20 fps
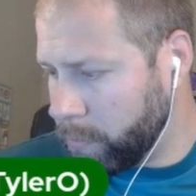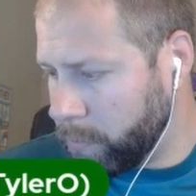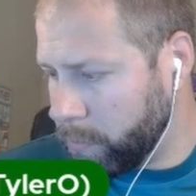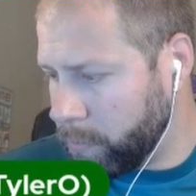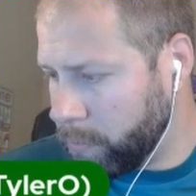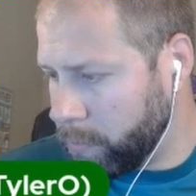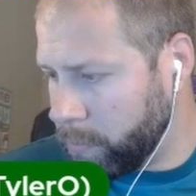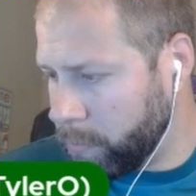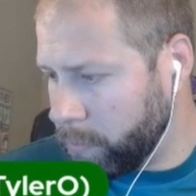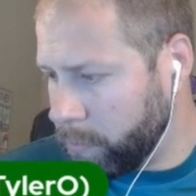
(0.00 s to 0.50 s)

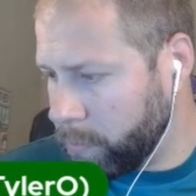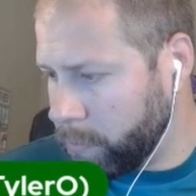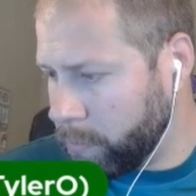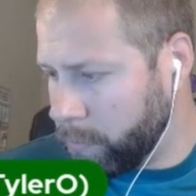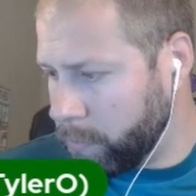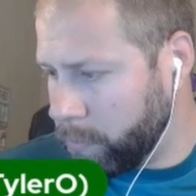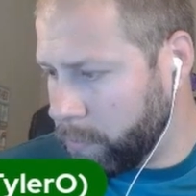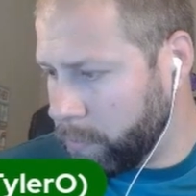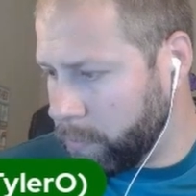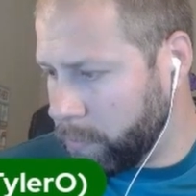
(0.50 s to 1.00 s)

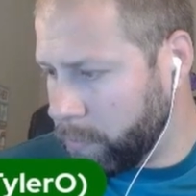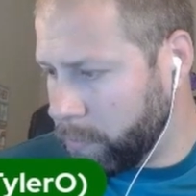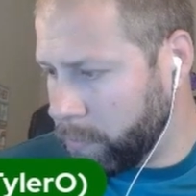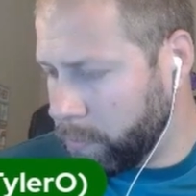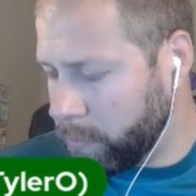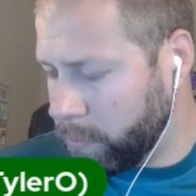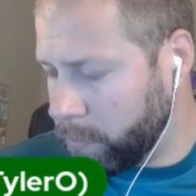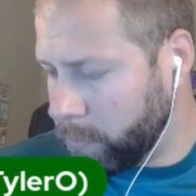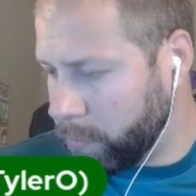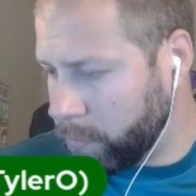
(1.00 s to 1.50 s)

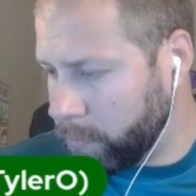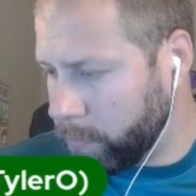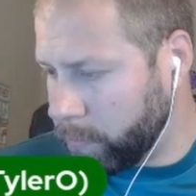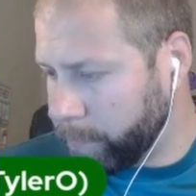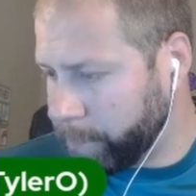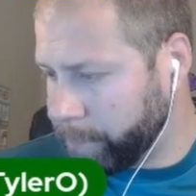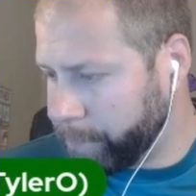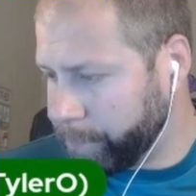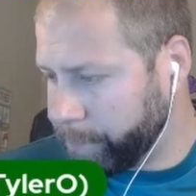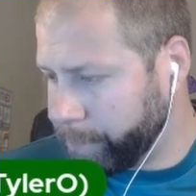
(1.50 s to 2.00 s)

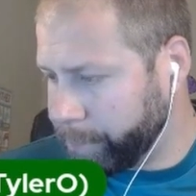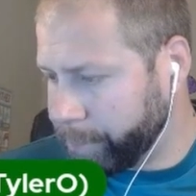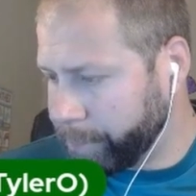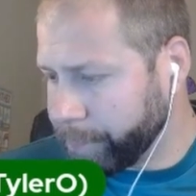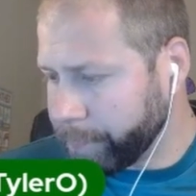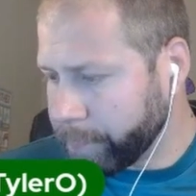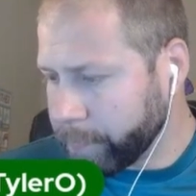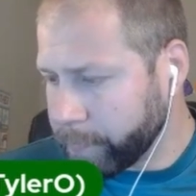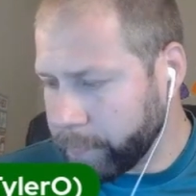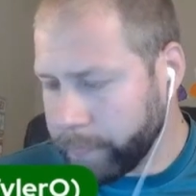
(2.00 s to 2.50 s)

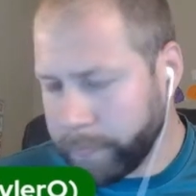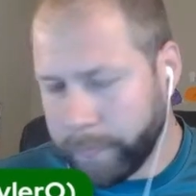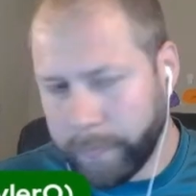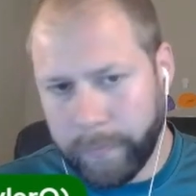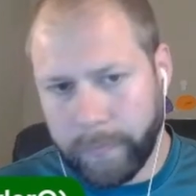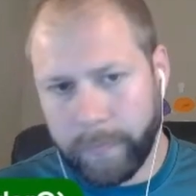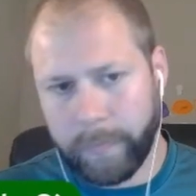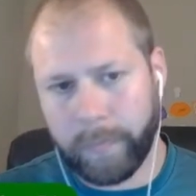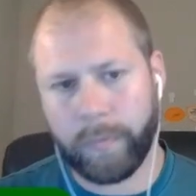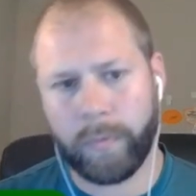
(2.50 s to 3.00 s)

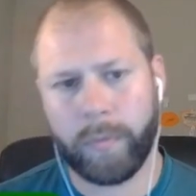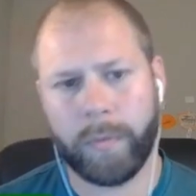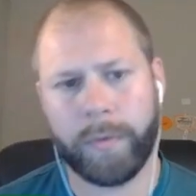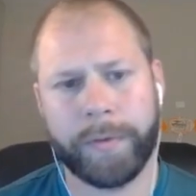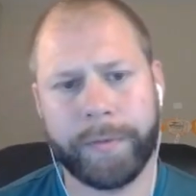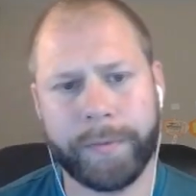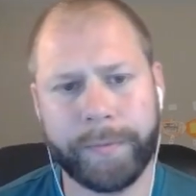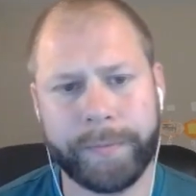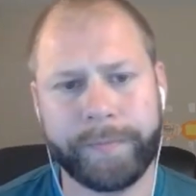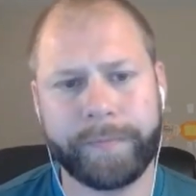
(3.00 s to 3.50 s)

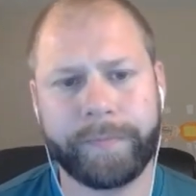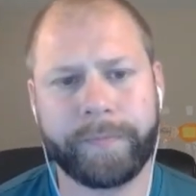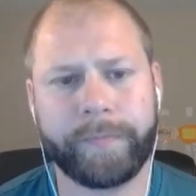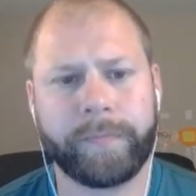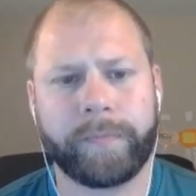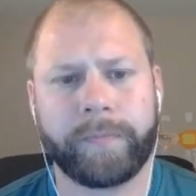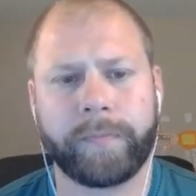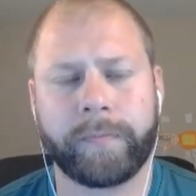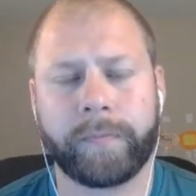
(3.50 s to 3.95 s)
(not speaking)